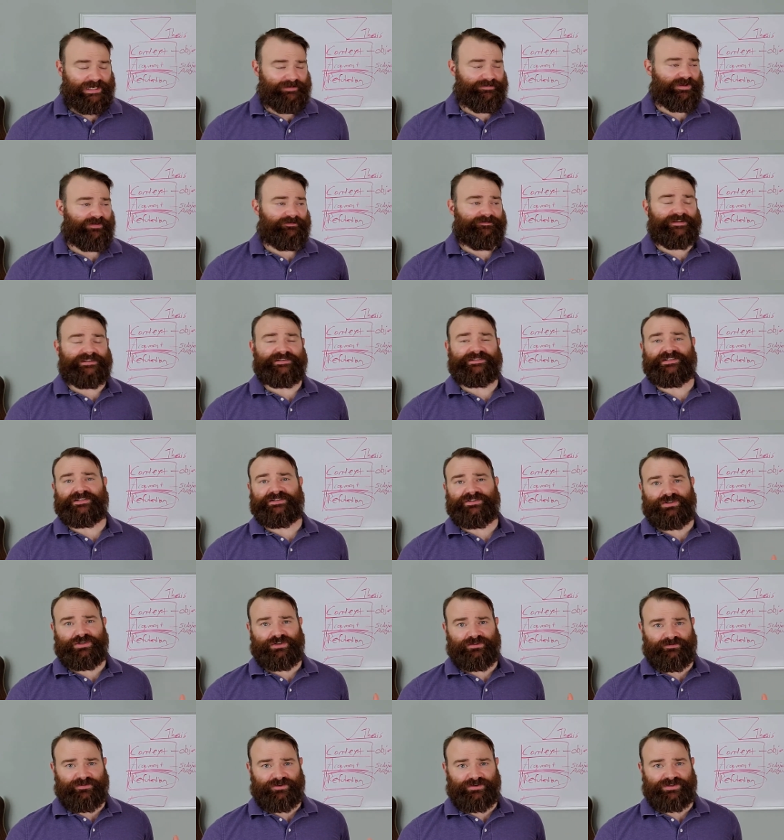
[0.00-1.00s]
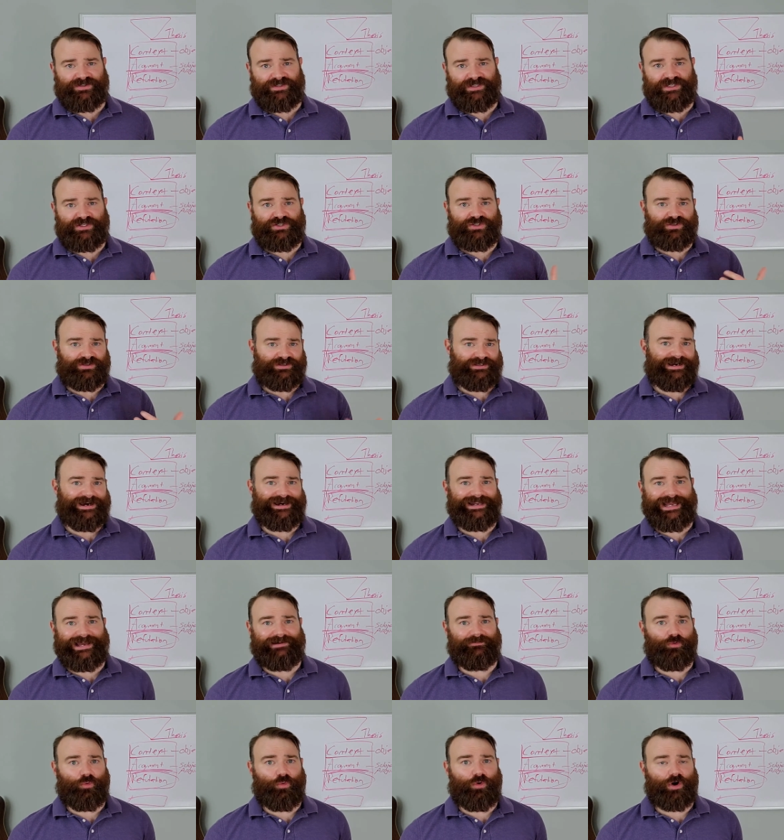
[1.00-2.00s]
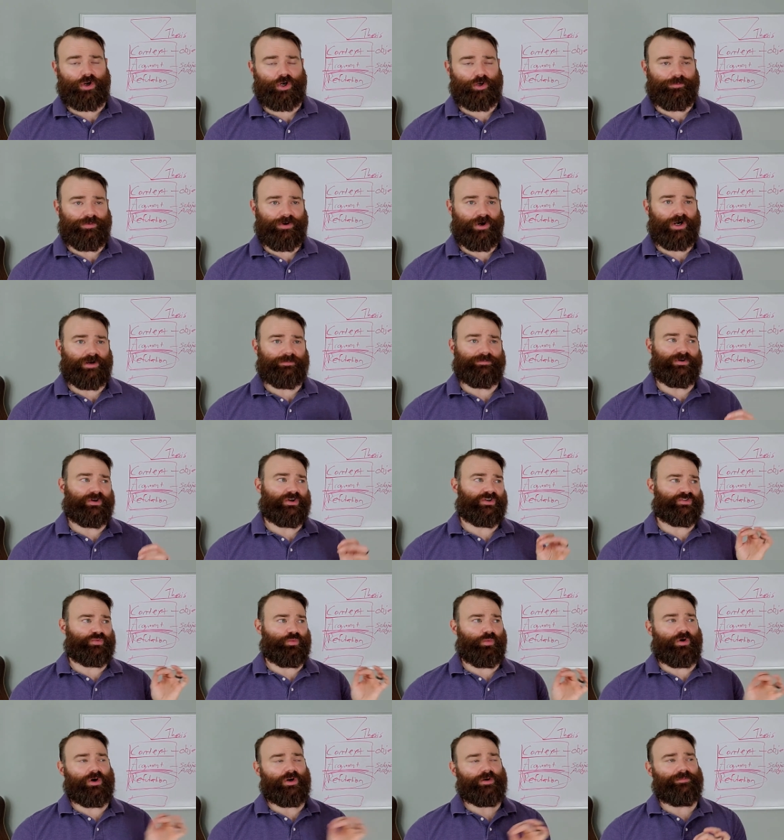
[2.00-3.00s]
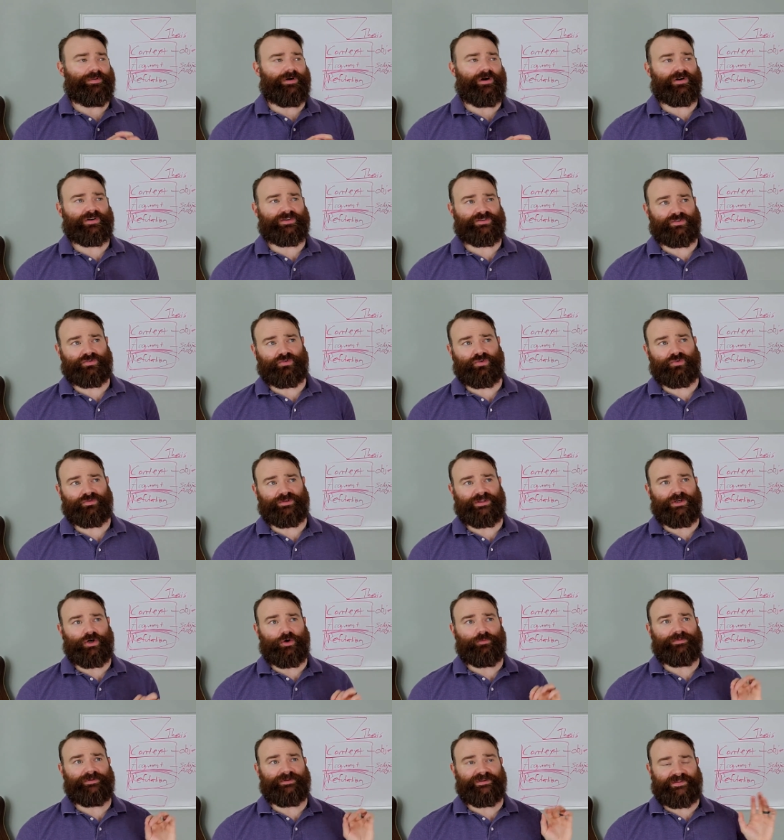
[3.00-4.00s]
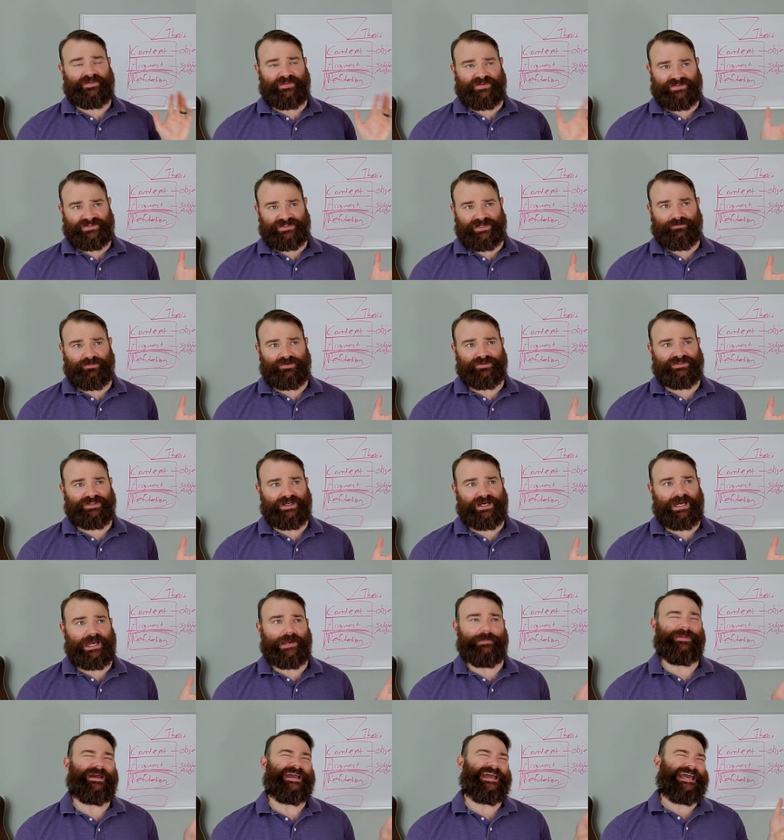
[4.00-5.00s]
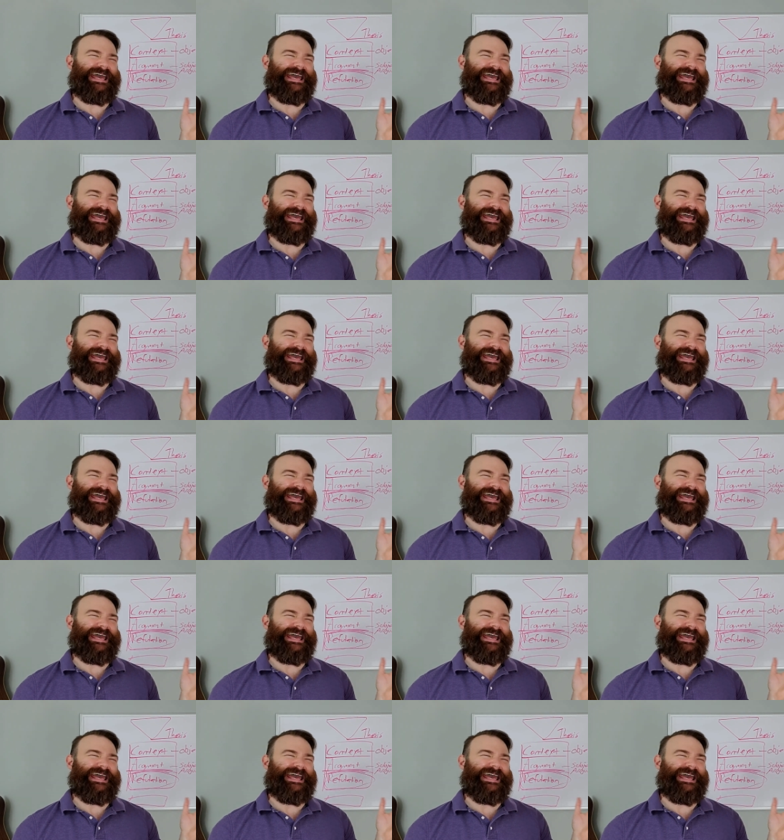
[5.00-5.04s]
that Vincennes University should not have a water park because water parks are only open in the summertime